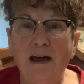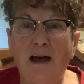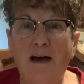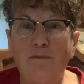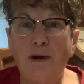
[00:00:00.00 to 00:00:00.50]

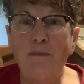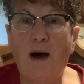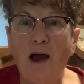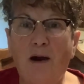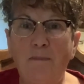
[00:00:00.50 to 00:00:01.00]
Um, we
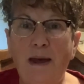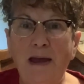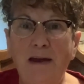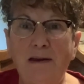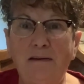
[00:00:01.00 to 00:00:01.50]
buy our
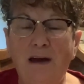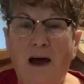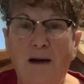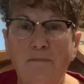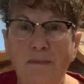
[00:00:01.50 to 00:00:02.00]
bacon
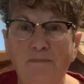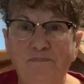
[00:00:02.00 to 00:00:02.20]
um,